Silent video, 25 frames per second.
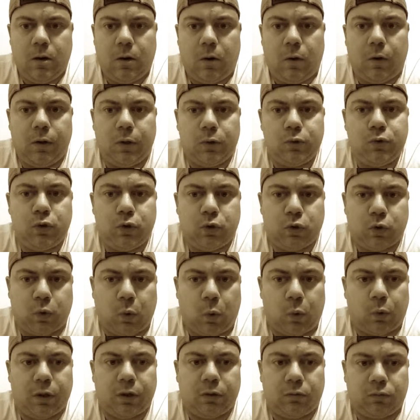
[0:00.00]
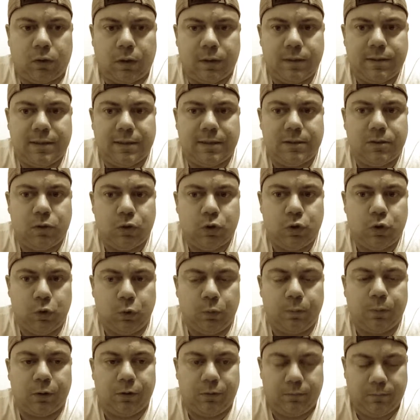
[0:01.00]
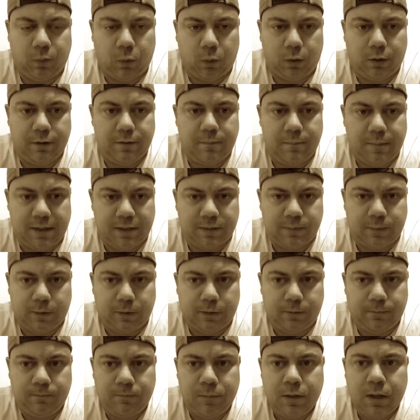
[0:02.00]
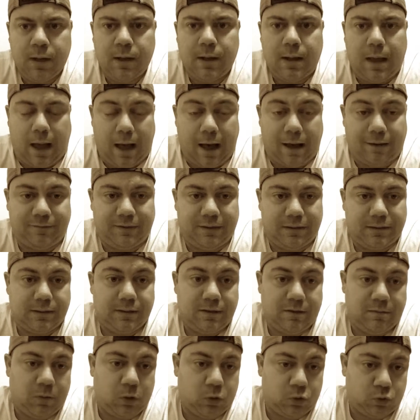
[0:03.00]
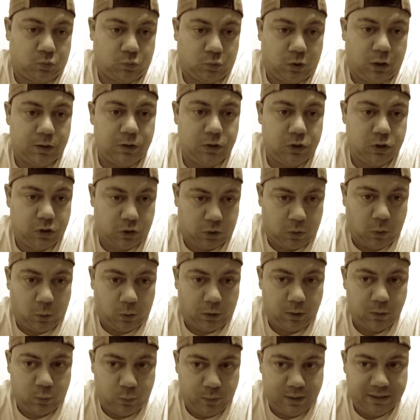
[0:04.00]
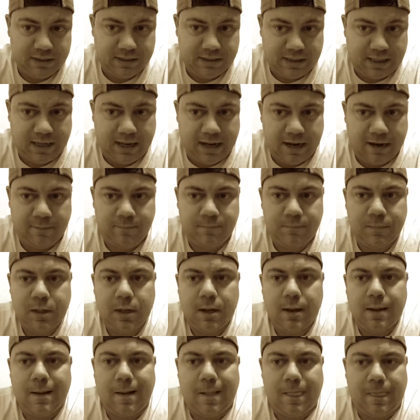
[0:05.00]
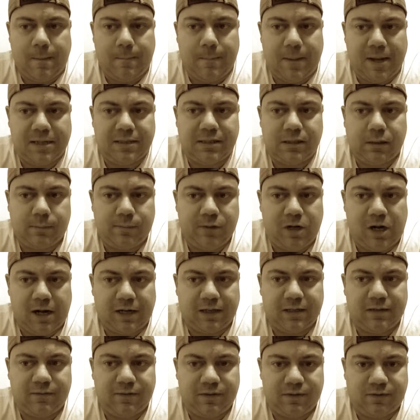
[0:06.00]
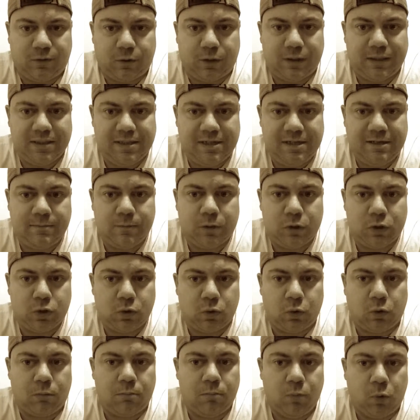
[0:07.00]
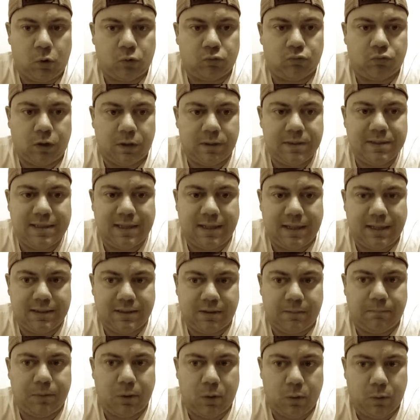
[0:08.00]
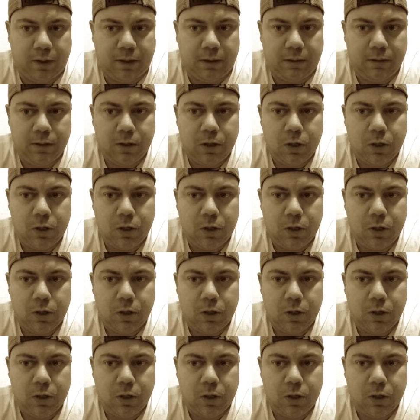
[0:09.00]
Although scoring runs is super important in baseball, obviously the most runs scored wins the game, the basic objective is for a team to score more runs than its opponent.